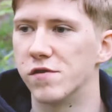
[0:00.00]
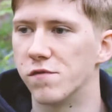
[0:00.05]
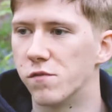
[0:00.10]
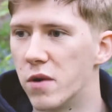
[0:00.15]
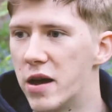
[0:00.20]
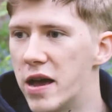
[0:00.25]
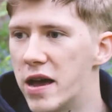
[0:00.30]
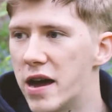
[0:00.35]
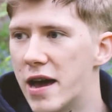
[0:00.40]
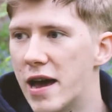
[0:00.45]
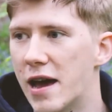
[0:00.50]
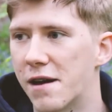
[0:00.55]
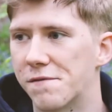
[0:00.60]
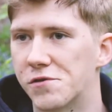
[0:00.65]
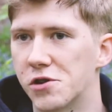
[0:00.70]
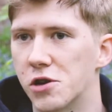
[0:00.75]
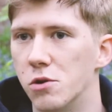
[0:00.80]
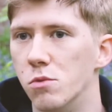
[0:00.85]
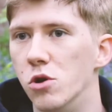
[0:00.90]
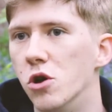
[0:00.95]
of where I have to
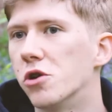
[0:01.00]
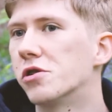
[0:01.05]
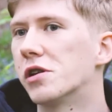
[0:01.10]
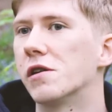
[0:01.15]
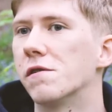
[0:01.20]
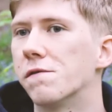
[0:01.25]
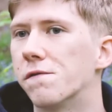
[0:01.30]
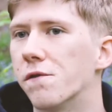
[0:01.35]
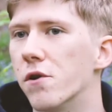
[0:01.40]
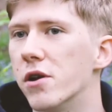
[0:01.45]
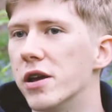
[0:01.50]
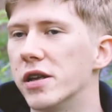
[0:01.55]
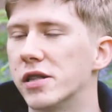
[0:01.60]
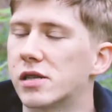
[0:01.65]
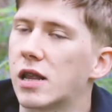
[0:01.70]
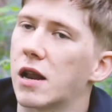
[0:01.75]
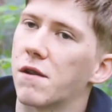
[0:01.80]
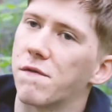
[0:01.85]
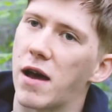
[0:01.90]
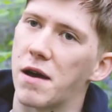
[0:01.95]
go looking for it
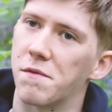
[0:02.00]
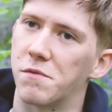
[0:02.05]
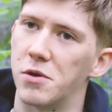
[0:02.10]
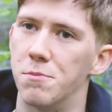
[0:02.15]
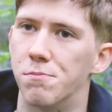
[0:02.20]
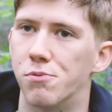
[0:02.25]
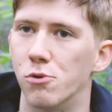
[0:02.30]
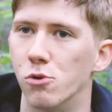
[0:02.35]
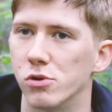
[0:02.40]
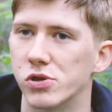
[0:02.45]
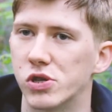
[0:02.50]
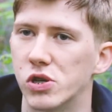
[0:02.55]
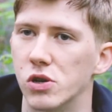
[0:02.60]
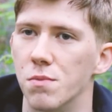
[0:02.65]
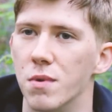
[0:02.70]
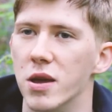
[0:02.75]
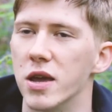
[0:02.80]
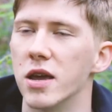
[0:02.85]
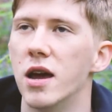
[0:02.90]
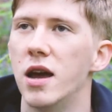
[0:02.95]
instead of having it brought to
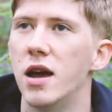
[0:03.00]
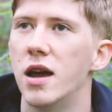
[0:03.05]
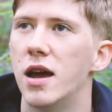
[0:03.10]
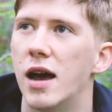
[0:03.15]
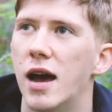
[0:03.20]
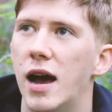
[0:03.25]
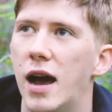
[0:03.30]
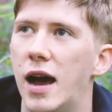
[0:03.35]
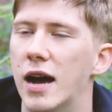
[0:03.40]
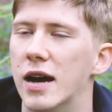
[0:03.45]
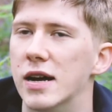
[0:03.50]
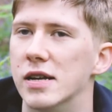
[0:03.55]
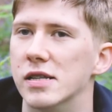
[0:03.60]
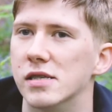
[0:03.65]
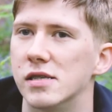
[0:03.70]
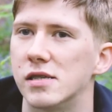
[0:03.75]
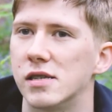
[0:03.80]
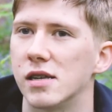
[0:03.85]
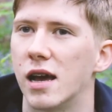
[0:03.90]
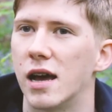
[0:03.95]
me,
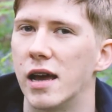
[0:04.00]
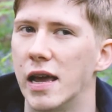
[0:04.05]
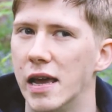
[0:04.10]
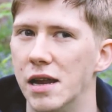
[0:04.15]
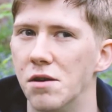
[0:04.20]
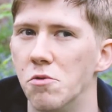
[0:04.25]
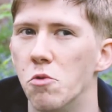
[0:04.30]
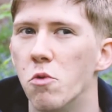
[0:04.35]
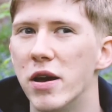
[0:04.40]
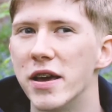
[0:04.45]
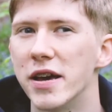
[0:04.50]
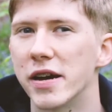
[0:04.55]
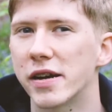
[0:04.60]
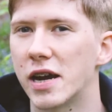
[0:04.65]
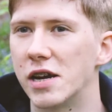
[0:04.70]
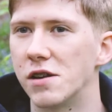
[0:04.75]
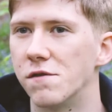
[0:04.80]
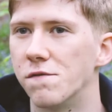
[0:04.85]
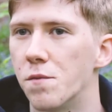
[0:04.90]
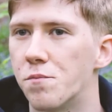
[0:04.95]
and in a way, I
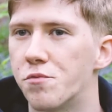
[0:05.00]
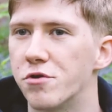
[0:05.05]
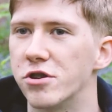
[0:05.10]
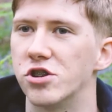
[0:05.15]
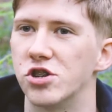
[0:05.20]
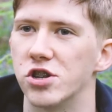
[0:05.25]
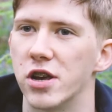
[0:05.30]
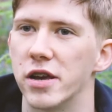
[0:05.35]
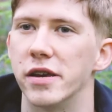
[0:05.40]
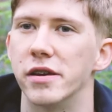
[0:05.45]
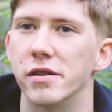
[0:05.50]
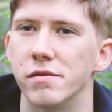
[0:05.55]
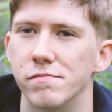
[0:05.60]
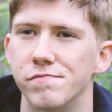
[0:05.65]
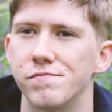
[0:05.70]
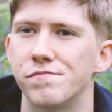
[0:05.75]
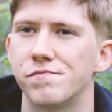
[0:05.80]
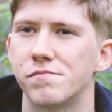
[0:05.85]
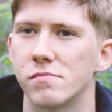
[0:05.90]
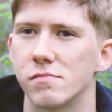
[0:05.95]
kind of appreciate it,
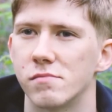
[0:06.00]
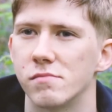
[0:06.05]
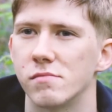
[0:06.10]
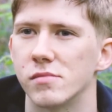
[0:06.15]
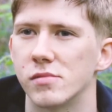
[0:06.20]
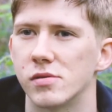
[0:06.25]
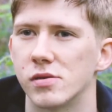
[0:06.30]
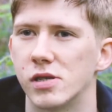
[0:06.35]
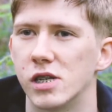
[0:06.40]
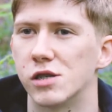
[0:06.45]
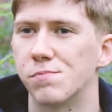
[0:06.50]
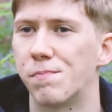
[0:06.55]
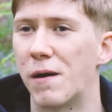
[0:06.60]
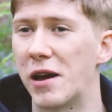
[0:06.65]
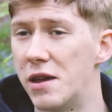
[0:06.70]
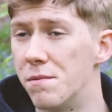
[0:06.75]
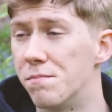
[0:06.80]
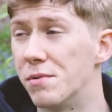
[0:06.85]
despite it